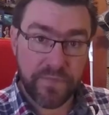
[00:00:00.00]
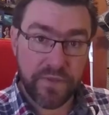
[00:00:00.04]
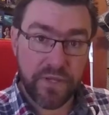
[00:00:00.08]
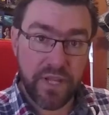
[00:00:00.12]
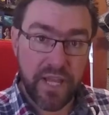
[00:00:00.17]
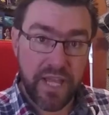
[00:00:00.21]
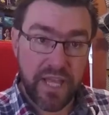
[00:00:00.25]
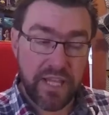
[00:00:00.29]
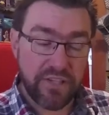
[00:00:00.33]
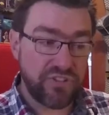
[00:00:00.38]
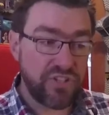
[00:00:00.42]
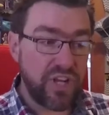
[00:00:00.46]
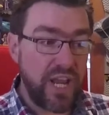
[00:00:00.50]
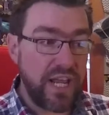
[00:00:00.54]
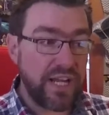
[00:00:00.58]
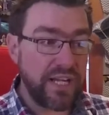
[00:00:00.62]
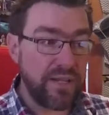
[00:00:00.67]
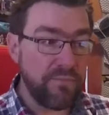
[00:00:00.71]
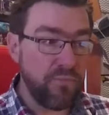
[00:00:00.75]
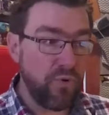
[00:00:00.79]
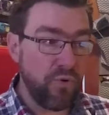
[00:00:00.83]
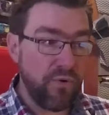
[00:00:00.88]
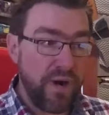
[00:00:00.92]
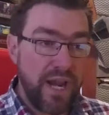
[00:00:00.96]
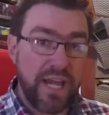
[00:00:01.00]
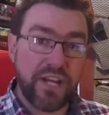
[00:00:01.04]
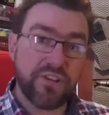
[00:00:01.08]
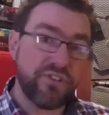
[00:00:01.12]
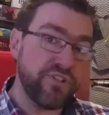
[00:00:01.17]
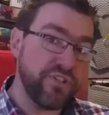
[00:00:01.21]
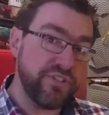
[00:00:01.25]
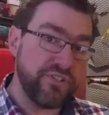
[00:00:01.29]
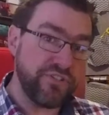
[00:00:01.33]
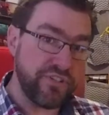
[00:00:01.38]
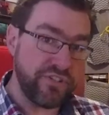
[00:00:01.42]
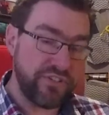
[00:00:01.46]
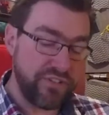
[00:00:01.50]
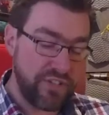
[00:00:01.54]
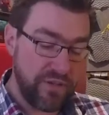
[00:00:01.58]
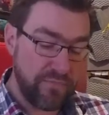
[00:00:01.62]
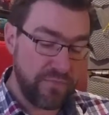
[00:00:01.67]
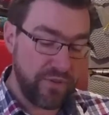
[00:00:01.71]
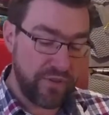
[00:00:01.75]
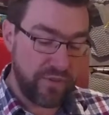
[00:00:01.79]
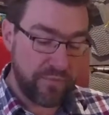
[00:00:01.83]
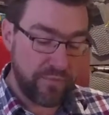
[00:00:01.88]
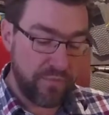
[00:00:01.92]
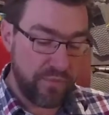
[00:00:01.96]
has slightly more actions, and
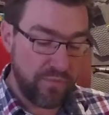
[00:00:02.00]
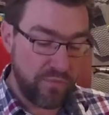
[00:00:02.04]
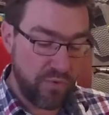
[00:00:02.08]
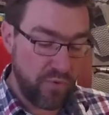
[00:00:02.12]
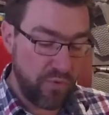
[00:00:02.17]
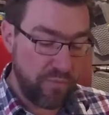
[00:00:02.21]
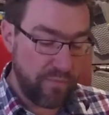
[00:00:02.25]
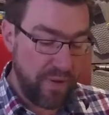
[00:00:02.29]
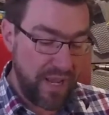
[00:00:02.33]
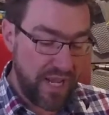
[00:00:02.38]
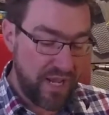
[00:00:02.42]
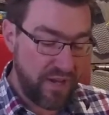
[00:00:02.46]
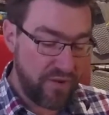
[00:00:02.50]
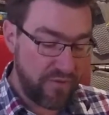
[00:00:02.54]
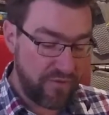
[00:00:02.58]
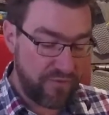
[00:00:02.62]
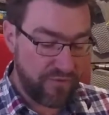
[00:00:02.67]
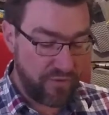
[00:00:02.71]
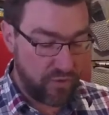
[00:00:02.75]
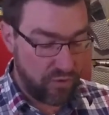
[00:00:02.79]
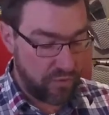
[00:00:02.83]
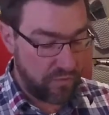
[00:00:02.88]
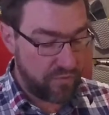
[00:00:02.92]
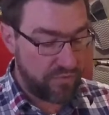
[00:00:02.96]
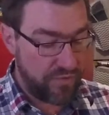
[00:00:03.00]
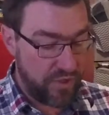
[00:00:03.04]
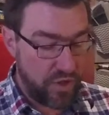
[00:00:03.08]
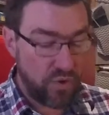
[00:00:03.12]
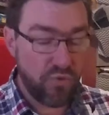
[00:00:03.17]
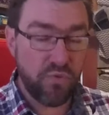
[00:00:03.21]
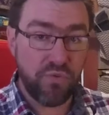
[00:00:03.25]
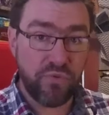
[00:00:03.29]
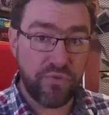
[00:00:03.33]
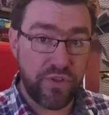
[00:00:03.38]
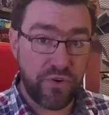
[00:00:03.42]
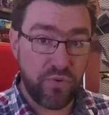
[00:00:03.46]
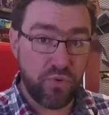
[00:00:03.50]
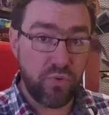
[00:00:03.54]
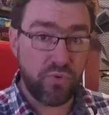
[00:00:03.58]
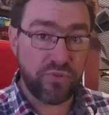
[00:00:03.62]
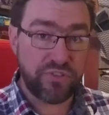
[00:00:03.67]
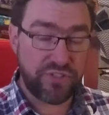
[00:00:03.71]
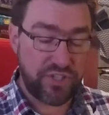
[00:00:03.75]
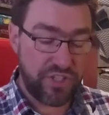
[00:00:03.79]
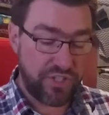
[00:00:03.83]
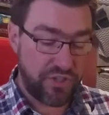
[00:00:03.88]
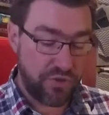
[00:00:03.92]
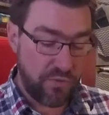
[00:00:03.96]
some of them are more powerful, though they're all
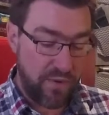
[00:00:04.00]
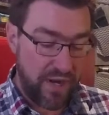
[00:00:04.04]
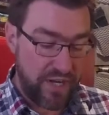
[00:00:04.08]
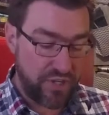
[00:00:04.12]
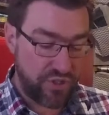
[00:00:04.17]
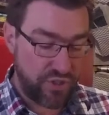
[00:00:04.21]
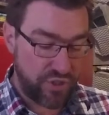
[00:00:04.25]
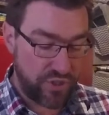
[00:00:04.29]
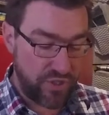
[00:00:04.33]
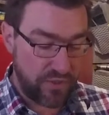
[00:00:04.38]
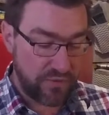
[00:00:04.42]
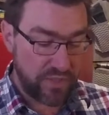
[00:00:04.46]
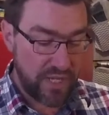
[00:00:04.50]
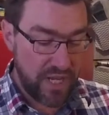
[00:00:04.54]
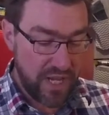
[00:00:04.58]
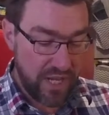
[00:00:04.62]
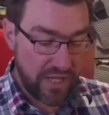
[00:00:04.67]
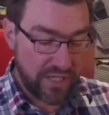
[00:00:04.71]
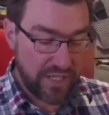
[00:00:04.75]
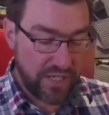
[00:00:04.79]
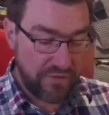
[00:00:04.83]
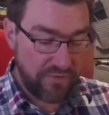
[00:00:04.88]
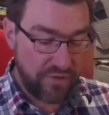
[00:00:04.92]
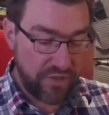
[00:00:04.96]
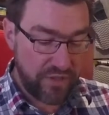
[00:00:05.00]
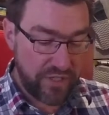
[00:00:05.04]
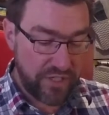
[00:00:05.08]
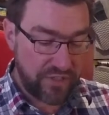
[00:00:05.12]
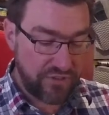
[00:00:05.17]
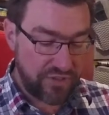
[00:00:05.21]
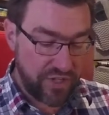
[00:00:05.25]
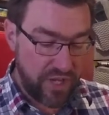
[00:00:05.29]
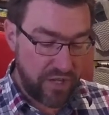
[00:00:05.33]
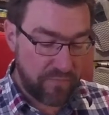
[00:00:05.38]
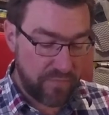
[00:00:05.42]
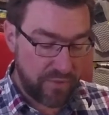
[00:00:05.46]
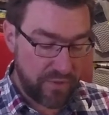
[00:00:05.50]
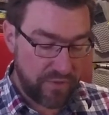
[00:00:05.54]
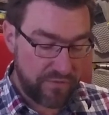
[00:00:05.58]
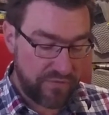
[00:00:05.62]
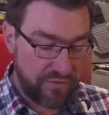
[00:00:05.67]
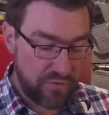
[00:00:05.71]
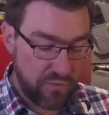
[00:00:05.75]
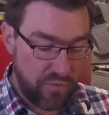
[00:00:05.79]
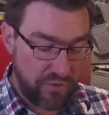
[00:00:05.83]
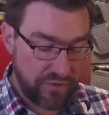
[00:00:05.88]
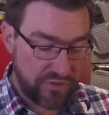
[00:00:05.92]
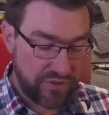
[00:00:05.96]
situational. I'll give you an example
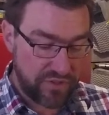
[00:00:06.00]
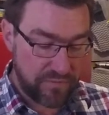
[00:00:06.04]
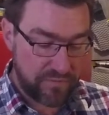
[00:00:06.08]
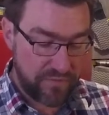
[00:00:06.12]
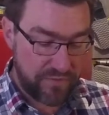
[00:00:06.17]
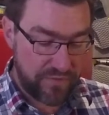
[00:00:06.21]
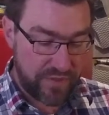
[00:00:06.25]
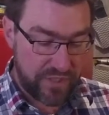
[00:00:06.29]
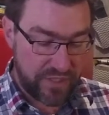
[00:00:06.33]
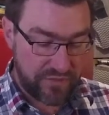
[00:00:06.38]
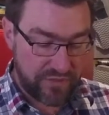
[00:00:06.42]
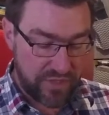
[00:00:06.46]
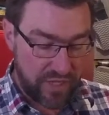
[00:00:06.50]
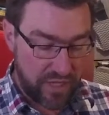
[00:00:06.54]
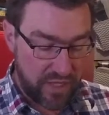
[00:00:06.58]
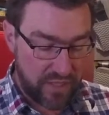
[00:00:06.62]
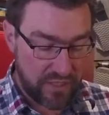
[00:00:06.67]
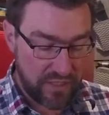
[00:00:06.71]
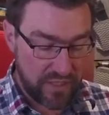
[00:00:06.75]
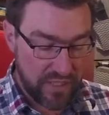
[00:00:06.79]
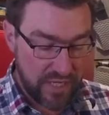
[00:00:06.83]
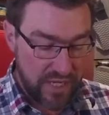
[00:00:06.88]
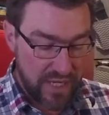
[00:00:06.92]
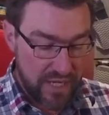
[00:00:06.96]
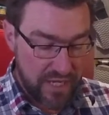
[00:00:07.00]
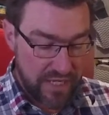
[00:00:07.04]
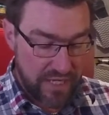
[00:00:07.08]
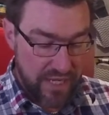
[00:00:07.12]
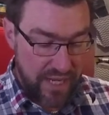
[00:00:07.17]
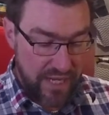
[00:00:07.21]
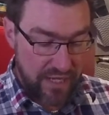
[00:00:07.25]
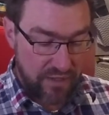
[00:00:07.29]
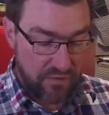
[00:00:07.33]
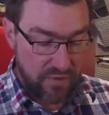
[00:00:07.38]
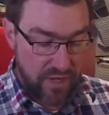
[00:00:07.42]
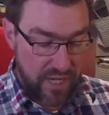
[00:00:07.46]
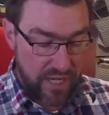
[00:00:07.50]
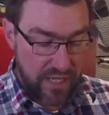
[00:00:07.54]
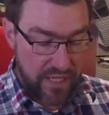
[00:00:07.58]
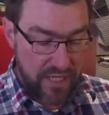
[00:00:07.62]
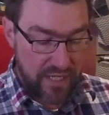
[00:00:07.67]
of what some of these are. Now,